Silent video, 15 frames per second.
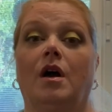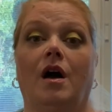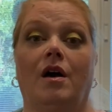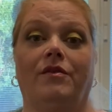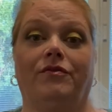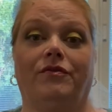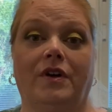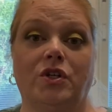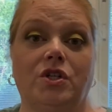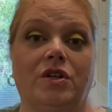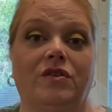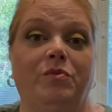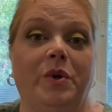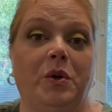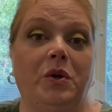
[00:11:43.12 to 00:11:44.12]
of Function
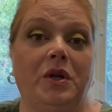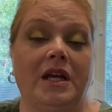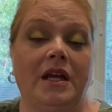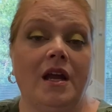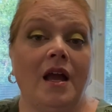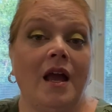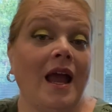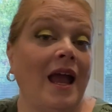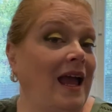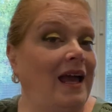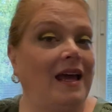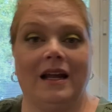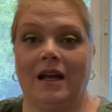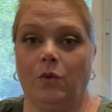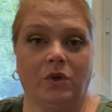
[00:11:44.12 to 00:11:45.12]
of Beauty,
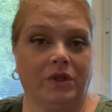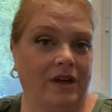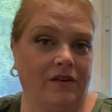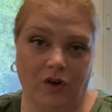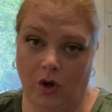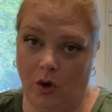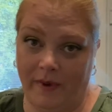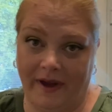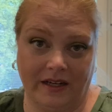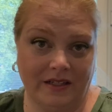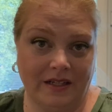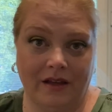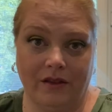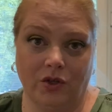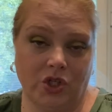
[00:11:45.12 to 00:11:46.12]
and I will never go back
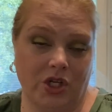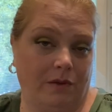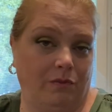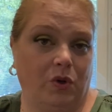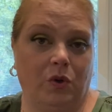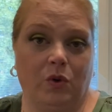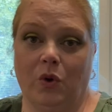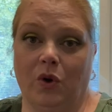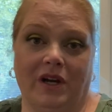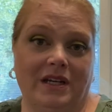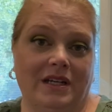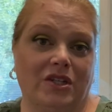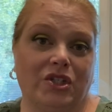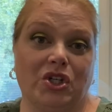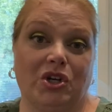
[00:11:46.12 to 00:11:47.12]
to other shampoo or
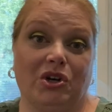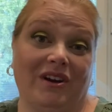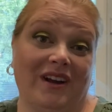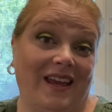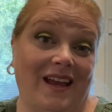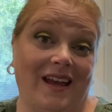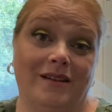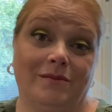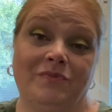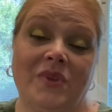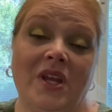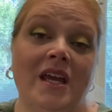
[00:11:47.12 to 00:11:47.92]
conditioner again.